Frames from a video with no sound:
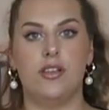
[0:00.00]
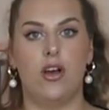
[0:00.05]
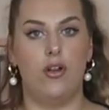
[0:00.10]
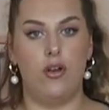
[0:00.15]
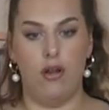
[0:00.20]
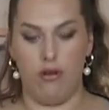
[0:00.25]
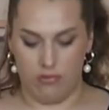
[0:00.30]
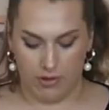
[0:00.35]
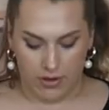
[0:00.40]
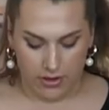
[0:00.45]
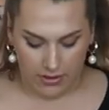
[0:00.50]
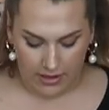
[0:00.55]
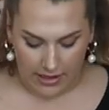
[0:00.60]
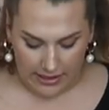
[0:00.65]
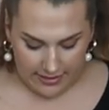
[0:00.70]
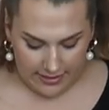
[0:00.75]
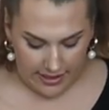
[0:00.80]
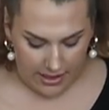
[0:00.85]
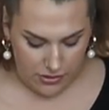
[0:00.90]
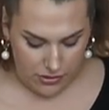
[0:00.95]
are not real,
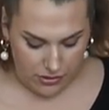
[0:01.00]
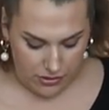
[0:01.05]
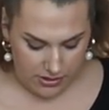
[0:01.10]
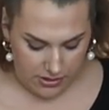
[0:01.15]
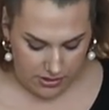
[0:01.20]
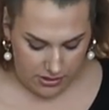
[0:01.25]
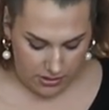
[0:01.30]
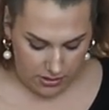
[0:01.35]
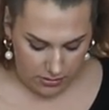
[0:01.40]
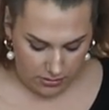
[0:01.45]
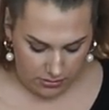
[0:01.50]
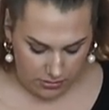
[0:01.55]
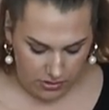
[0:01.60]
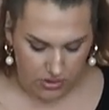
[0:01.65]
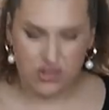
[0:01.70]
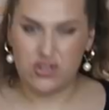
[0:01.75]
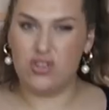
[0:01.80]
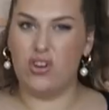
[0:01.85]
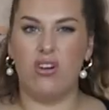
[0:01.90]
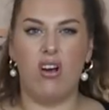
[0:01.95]
like they're just
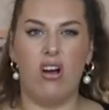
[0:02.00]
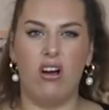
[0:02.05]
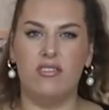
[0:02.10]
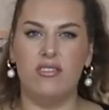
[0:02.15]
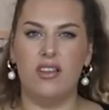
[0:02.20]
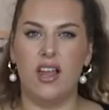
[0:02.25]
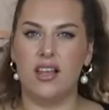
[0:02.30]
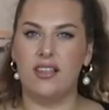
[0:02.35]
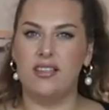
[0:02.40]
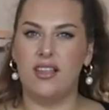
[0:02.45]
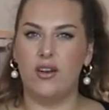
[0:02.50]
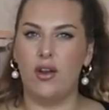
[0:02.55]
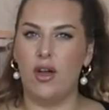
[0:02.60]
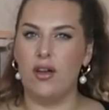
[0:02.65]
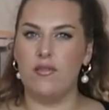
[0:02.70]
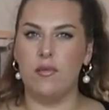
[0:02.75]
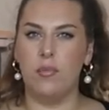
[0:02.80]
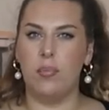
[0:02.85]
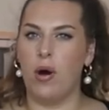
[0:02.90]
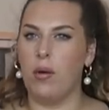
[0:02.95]
stuck on, like they're not
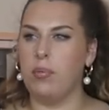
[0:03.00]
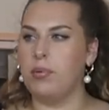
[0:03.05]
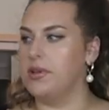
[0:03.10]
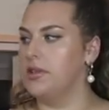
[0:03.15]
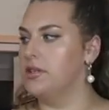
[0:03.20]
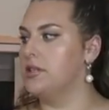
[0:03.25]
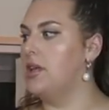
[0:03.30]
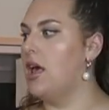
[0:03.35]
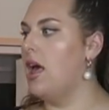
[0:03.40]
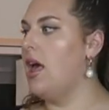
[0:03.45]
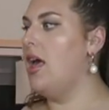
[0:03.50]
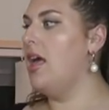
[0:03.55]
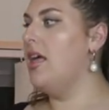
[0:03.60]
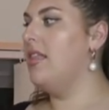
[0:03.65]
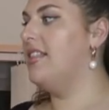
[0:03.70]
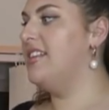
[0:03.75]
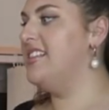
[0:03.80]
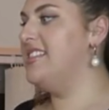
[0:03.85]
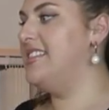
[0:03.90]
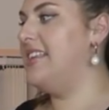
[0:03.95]
even poppers.
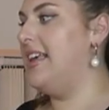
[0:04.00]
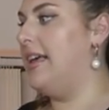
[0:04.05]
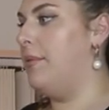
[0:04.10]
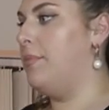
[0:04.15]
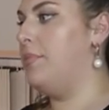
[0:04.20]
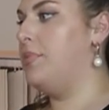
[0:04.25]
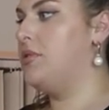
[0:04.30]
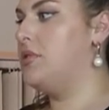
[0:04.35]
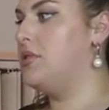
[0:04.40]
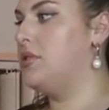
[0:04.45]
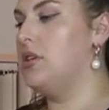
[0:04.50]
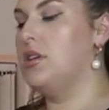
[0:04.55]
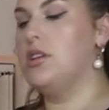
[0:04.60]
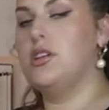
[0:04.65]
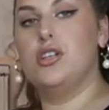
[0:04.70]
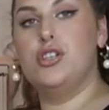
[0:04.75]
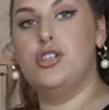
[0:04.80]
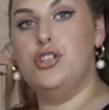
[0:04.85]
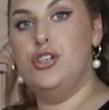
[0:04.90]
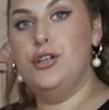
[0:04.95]
The zips
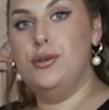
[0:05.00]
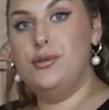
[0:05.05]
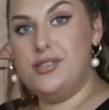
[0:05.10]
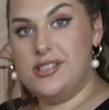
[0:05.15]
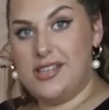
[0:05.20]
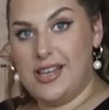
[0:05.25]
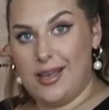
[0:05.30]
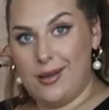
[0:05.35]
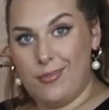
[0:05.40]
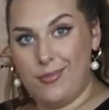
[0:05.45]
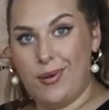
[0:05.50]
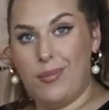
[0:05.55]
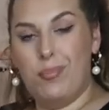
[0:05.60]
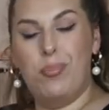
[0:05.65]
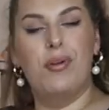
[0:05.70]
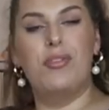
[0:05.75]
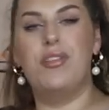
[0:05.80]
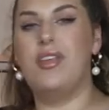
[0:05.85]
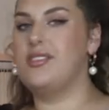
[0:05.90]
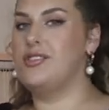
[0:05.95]
do zip,
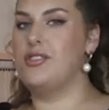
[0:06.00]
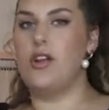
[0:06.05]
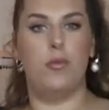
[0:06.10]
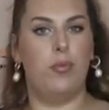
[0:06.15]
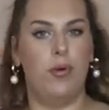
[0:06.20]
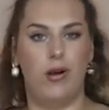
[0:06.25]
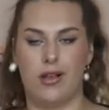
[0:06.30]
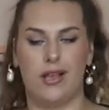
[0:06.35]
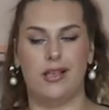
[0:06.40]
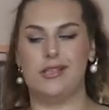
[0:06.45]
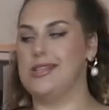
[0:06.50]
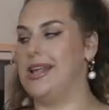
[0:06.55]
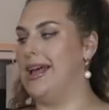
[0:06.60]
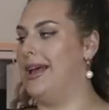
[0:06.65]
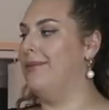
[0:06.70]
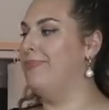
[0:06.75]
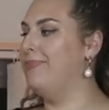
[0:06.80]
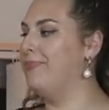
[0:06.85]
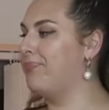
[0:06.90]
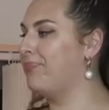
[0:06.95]
but there's no pockets
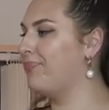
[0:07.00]
there.